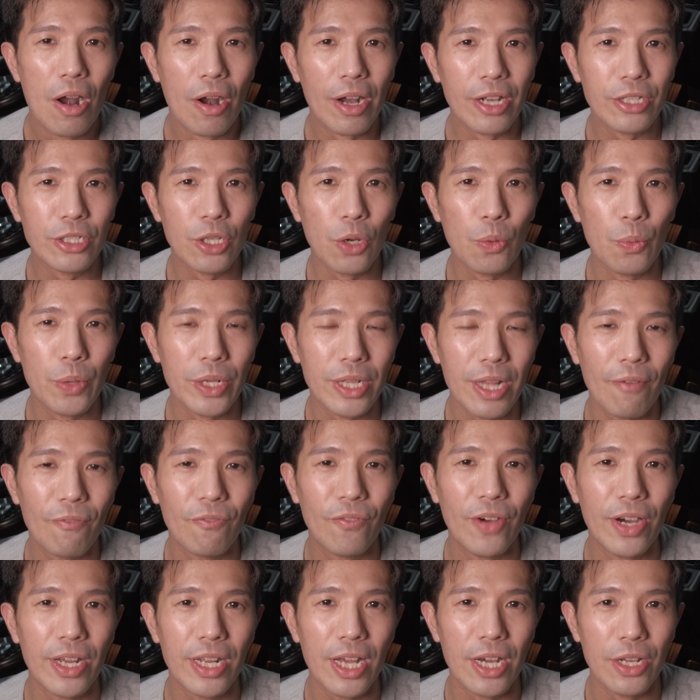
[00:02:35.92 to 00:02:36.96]
Right, so without
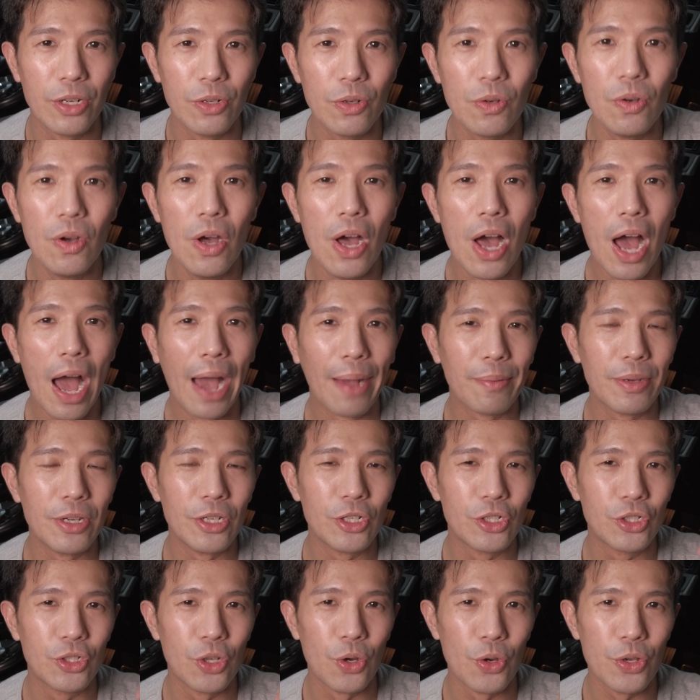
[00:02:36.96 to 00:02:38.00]
further ado, I'm going
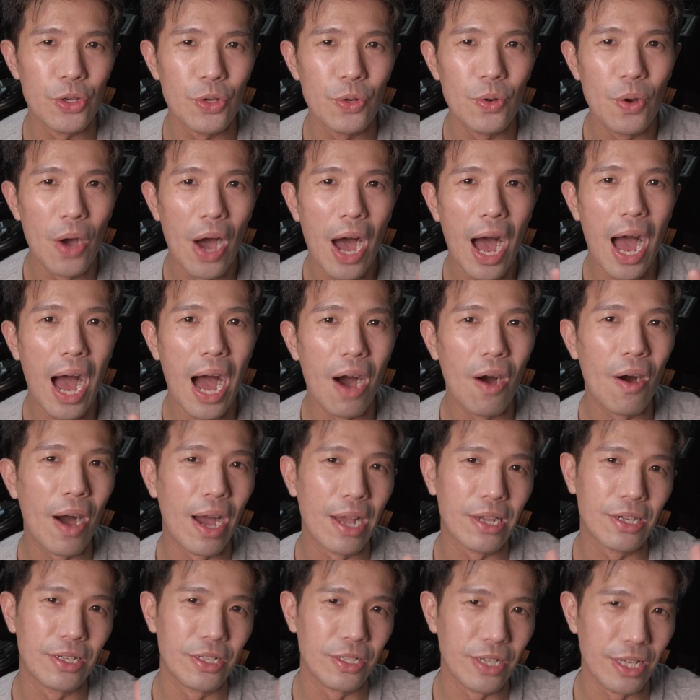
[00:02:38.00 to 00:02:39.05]
to show you how
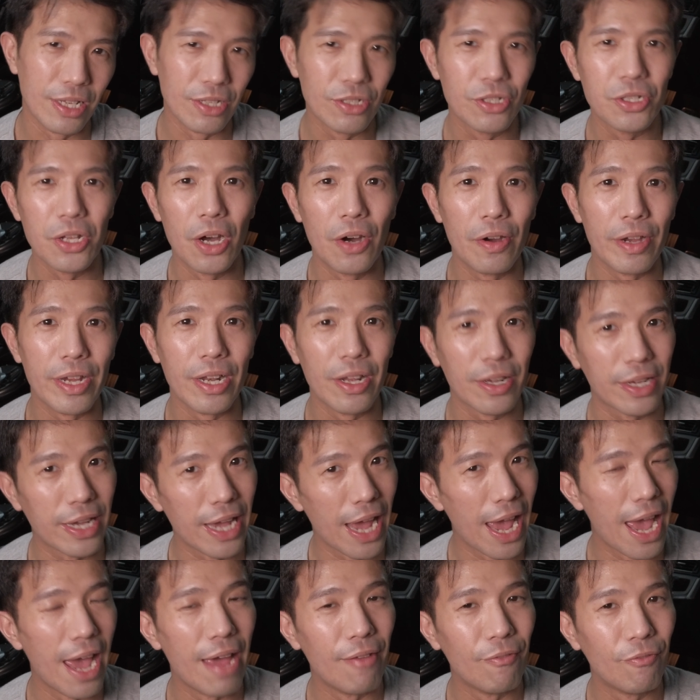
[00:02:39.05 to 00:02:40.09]
I'm going to install it,
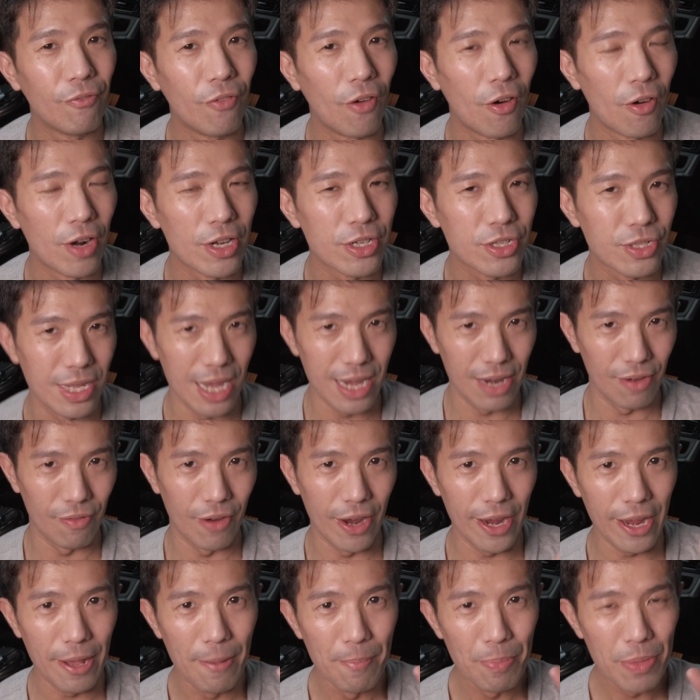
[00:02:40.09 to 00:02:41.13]
okay, and for a start,
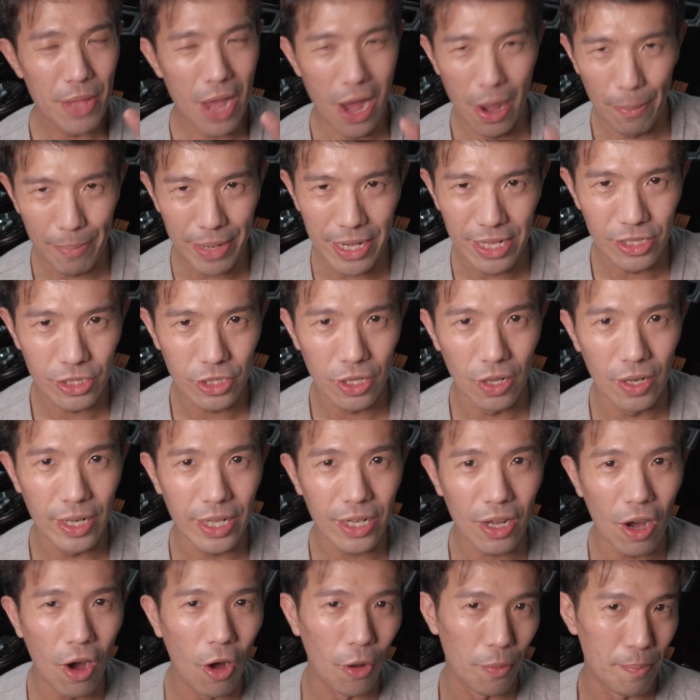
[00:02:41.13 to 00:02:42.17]
right, I'll be
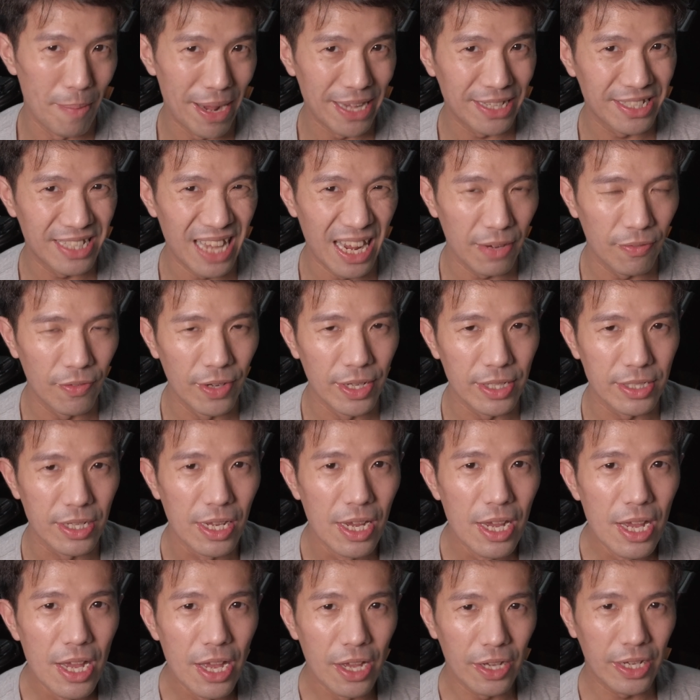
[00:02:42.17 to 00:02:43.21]
installing on my side
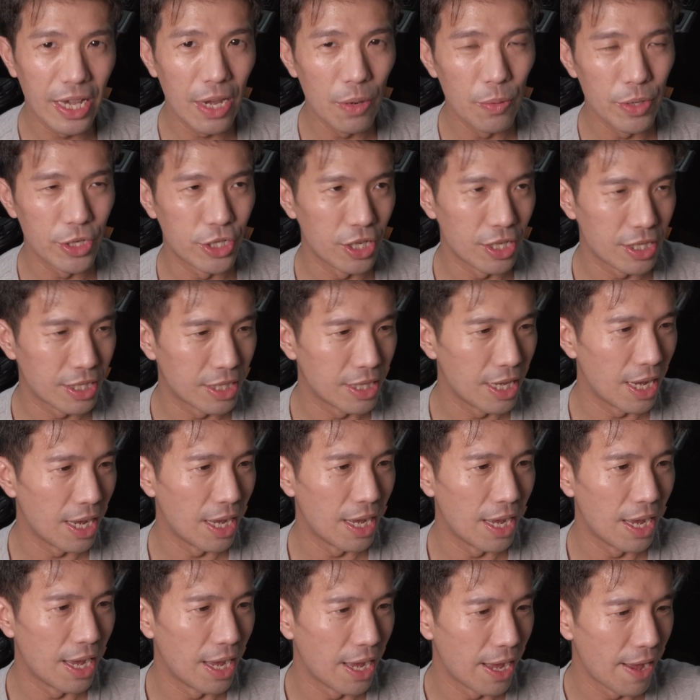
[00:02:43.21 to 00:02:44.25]
first, okay, which is
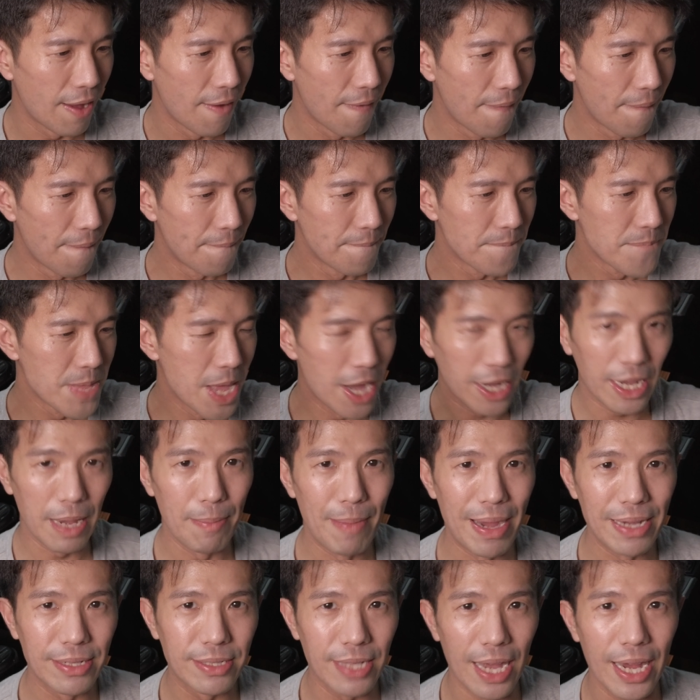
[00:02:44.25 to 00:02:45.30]

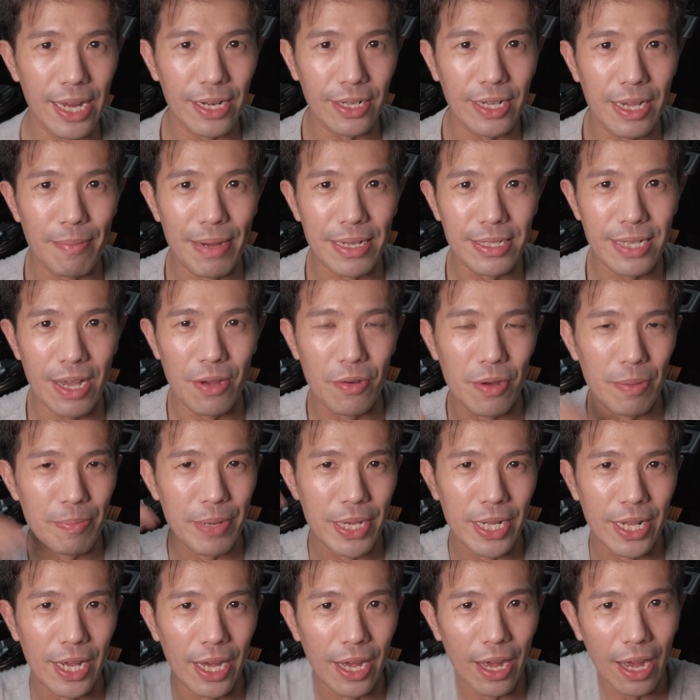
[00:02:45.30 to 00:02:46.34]
my side will be
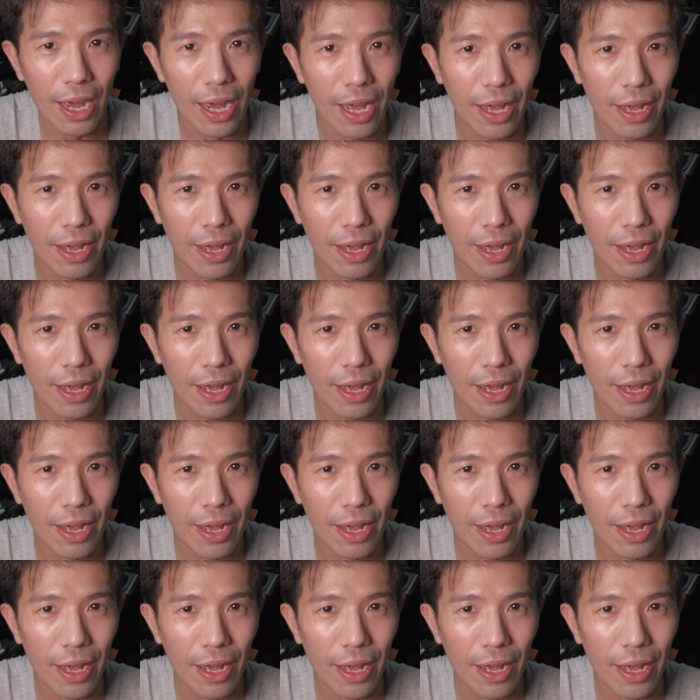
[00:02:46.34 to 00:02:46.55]
the